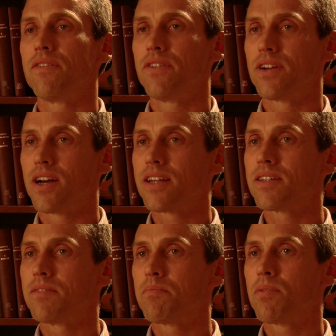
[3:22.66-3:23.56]
if you're going to
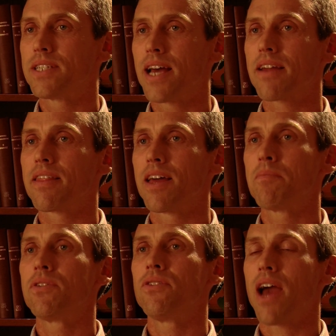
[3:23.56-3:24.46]
protect them,
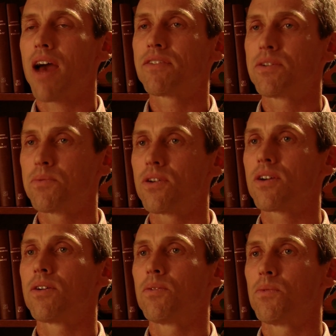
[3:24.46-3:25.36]
you have to work
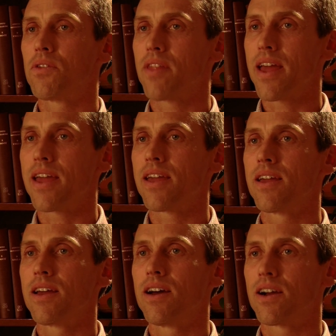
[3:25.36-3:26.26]
where they
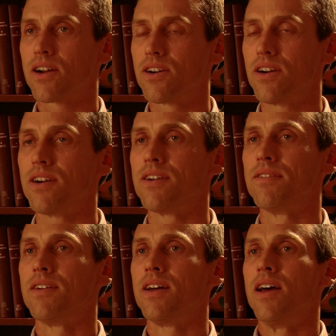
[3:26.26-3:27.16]
occur
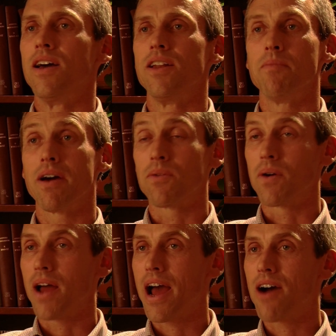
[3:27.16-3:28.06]
no matter
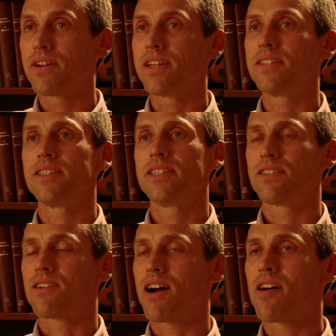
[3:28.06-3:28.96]
how easy
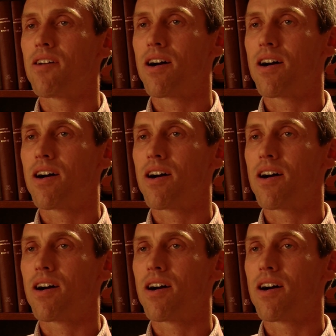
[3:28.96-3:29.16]
or how